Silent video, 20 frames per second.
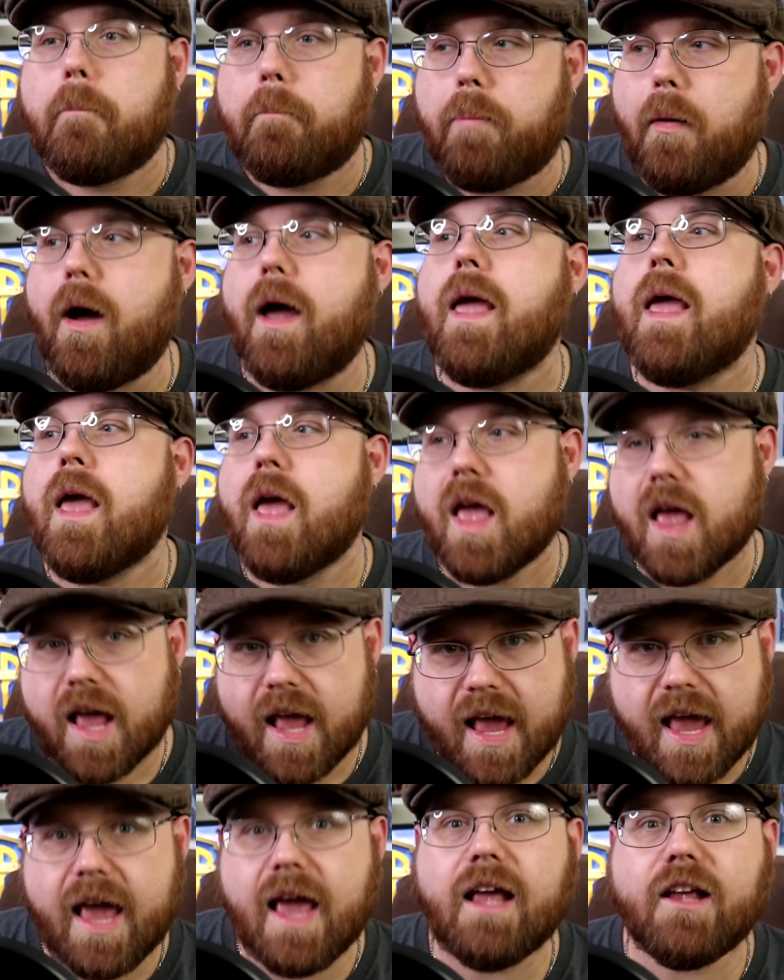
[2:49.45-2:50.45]
But
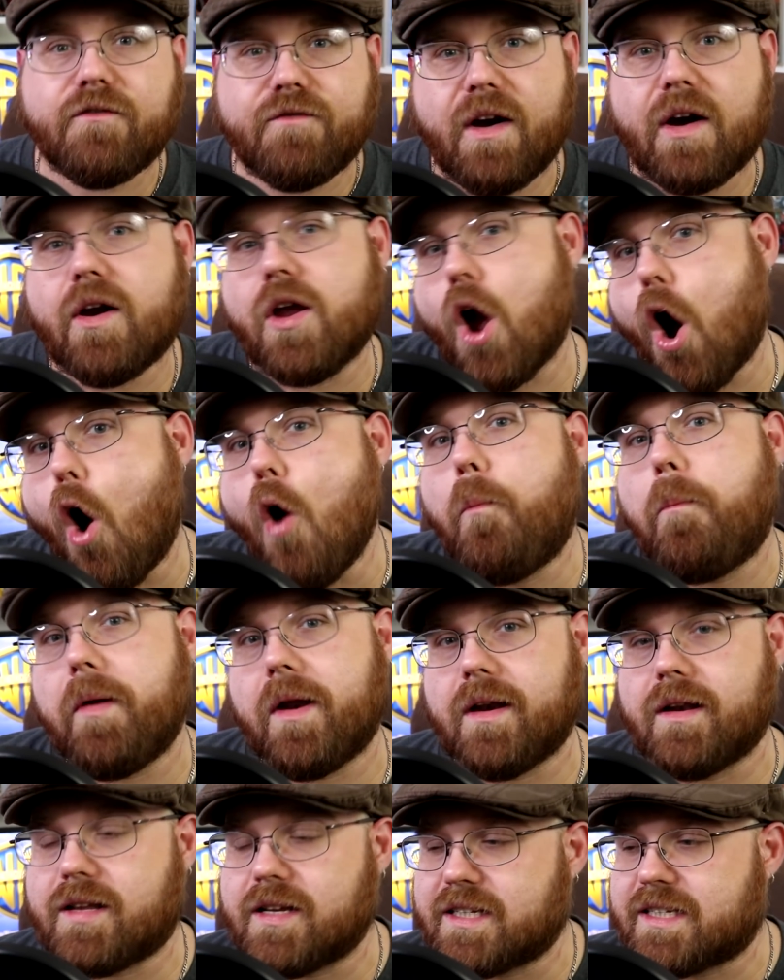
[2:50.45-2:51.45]
he's very
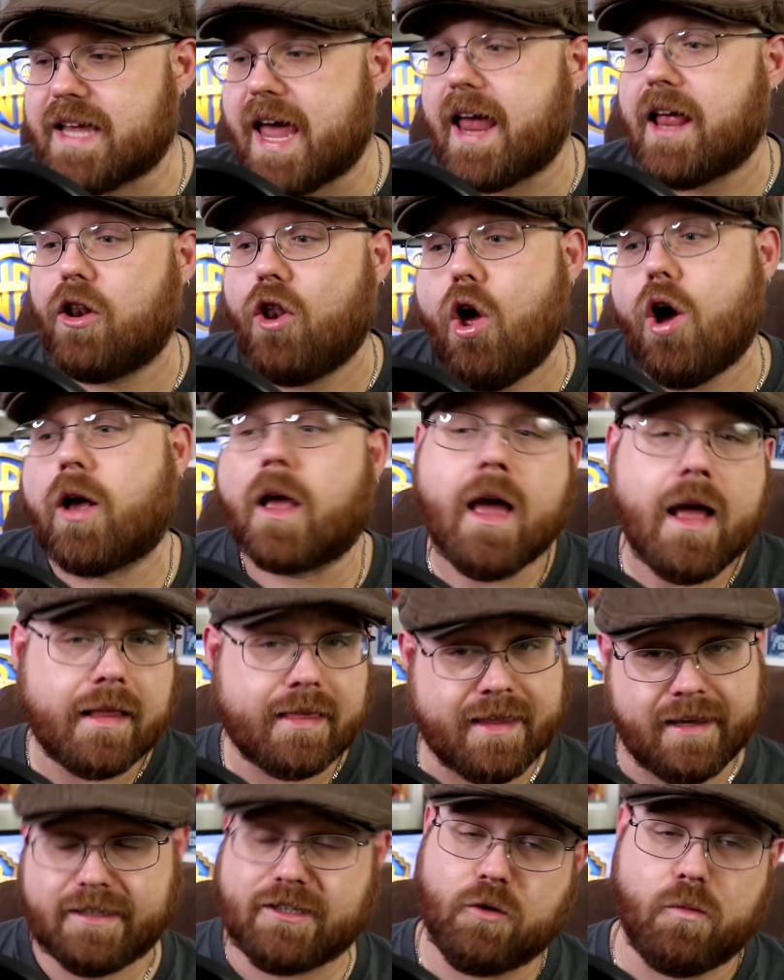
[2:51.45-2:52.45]
open to say, look,
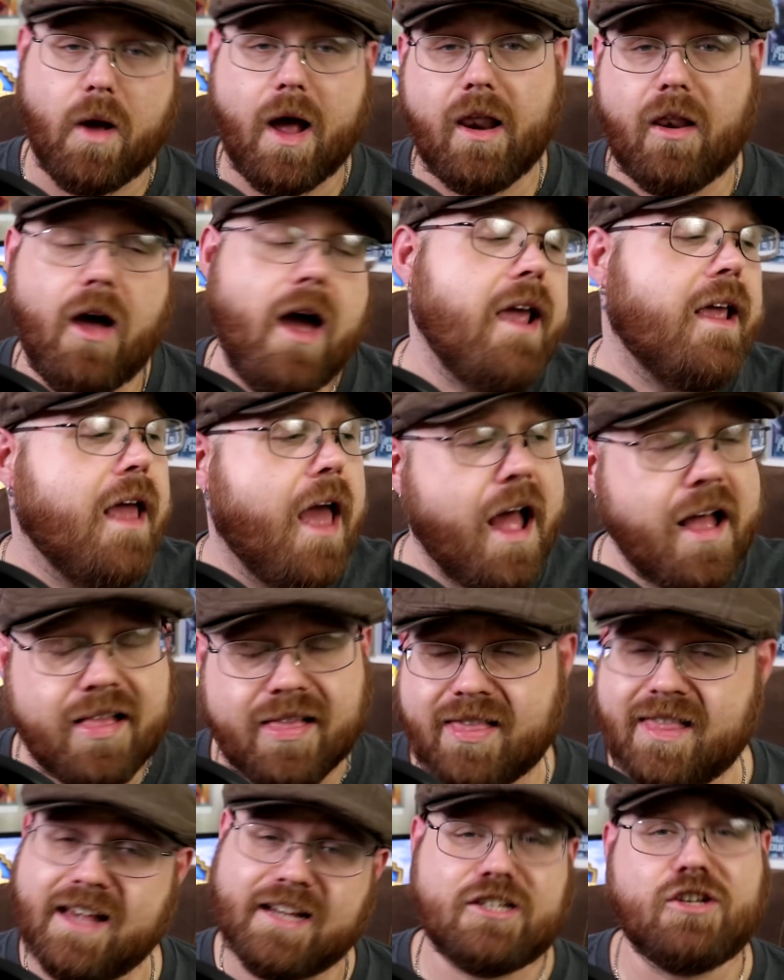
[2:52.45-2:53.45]
this is what I like.
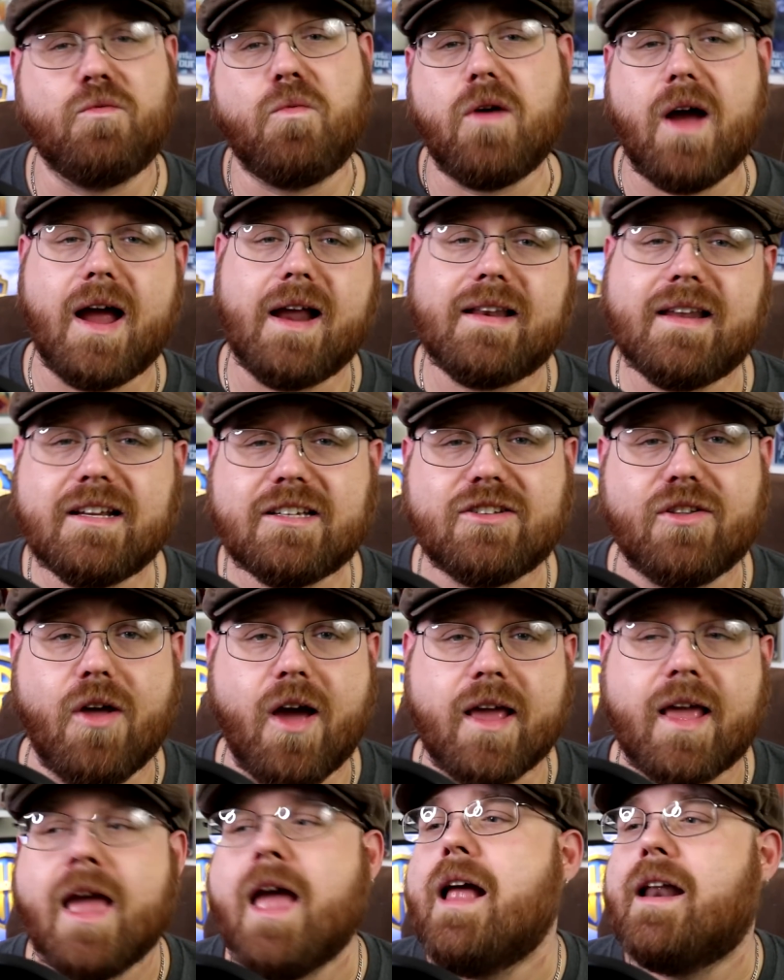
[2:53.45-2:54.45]
This is what I
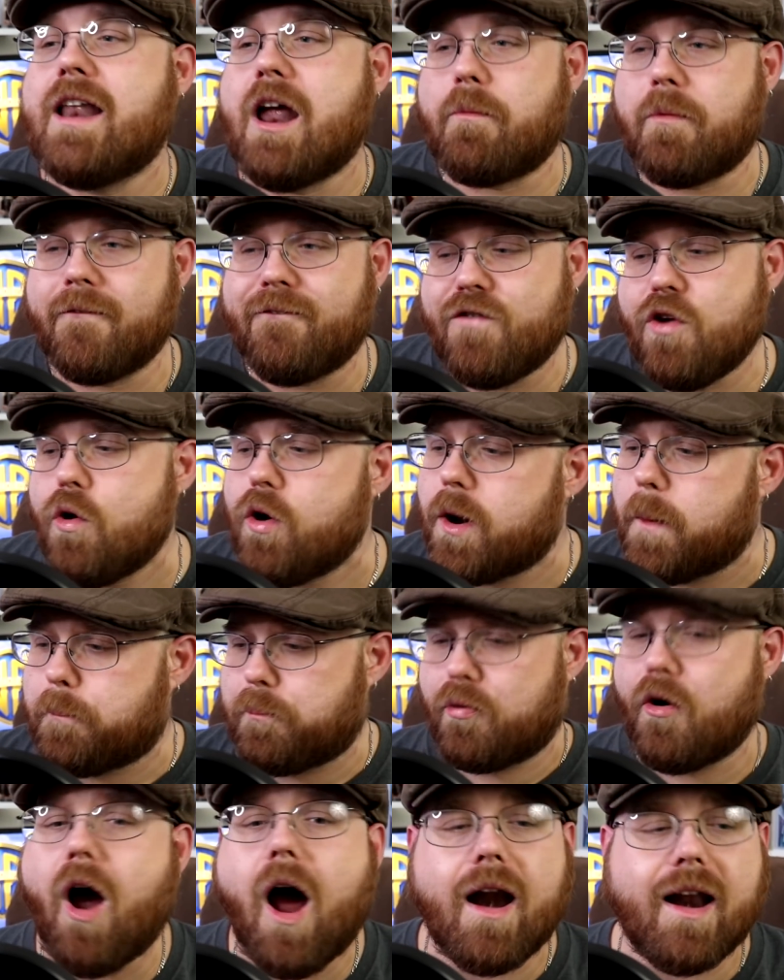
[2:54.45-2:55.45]
dislike. Now, reviewing a
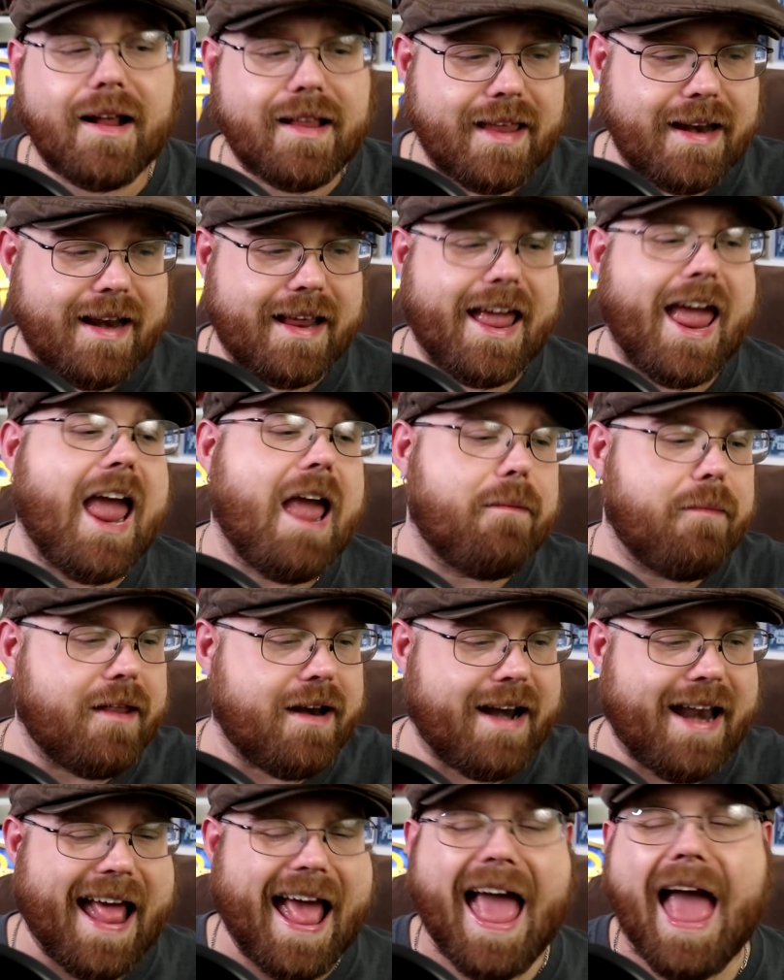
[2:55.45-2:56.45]
product in a game
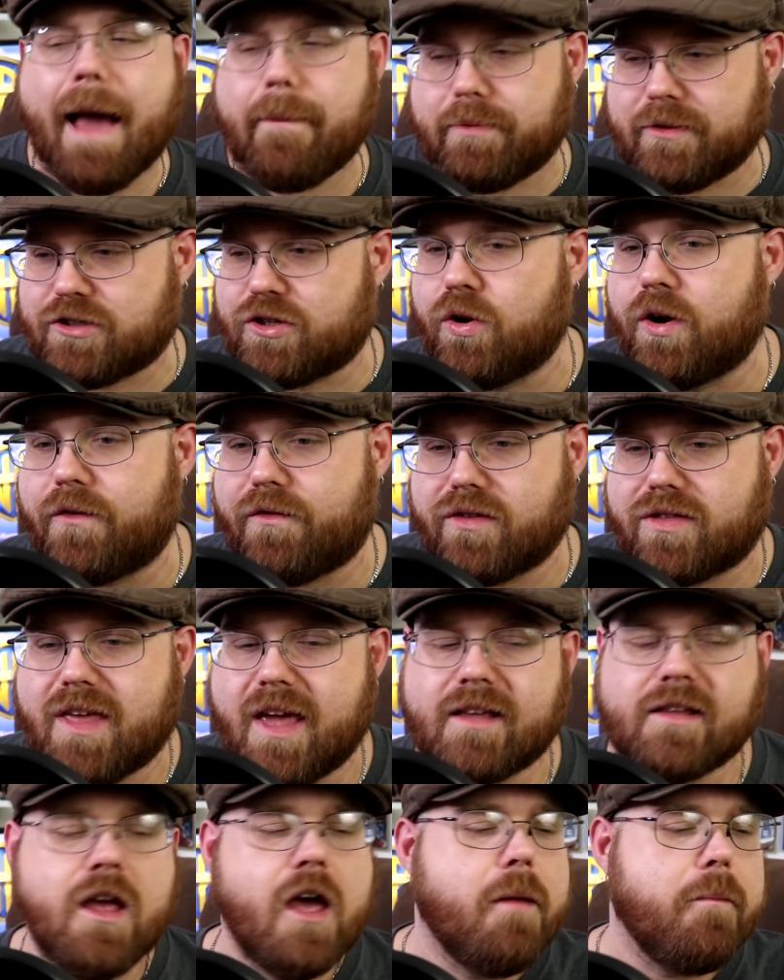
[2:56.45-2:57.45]
and an app is two different
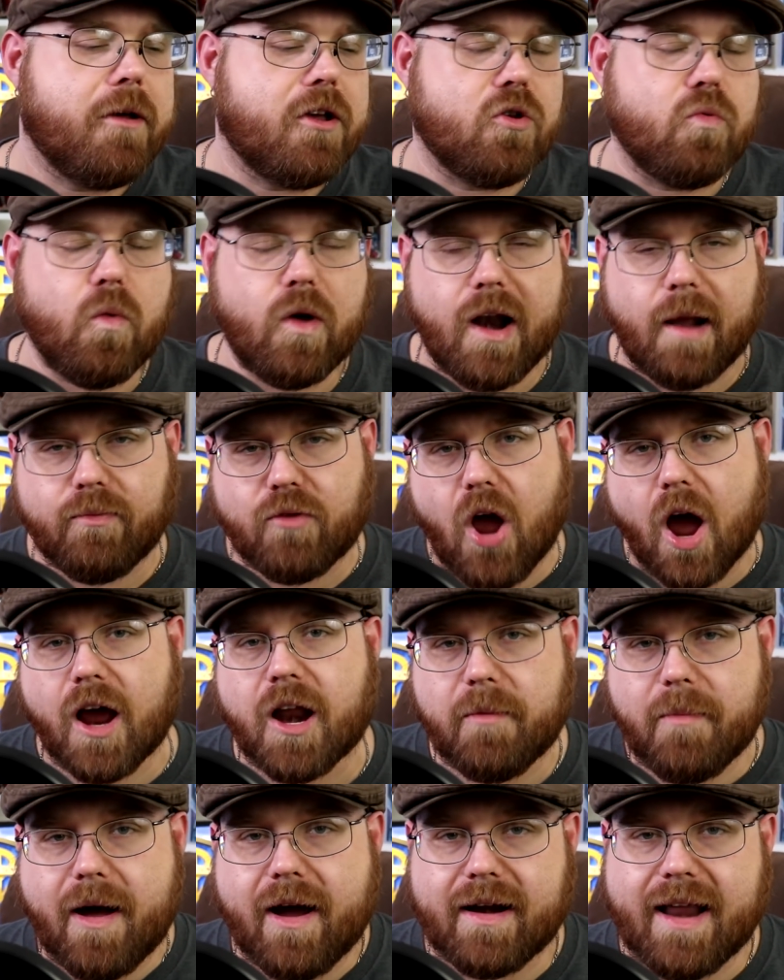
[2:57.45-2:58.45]
things. Because when I'm
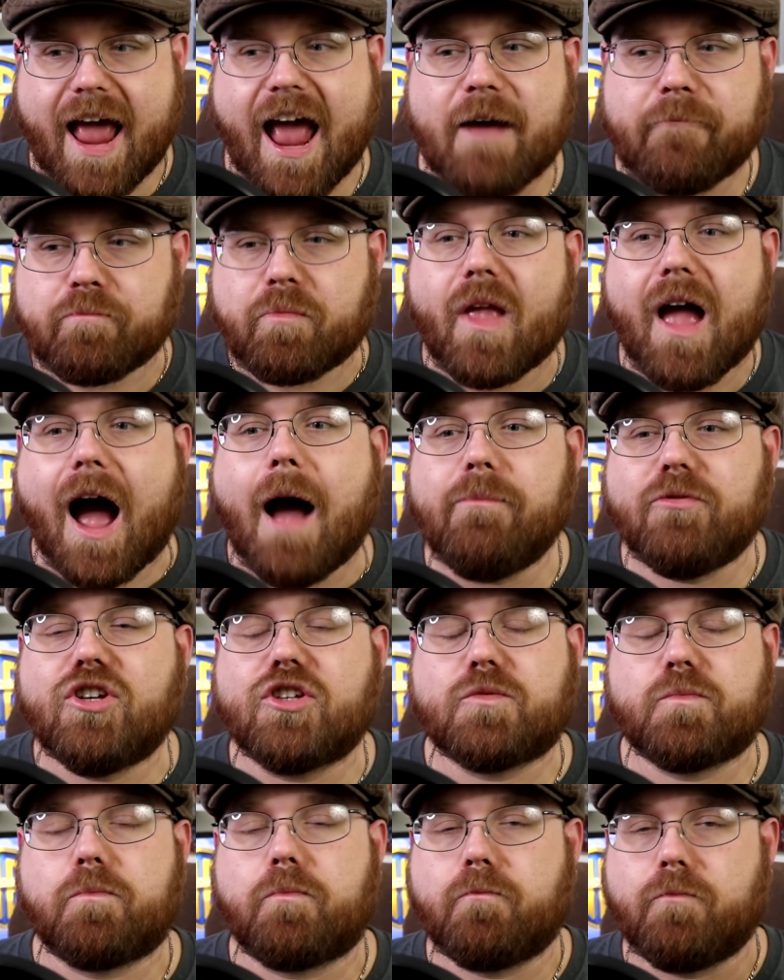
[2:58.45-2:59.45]
talking about an app, I'm
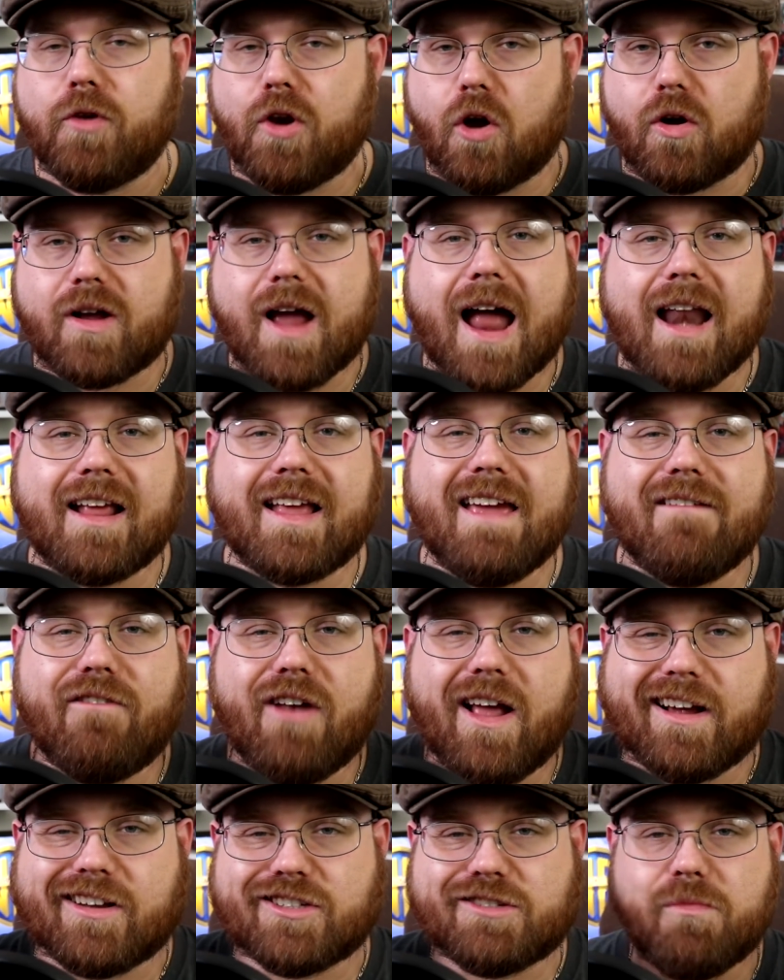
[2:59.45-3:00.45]
just, you know, kind of giving like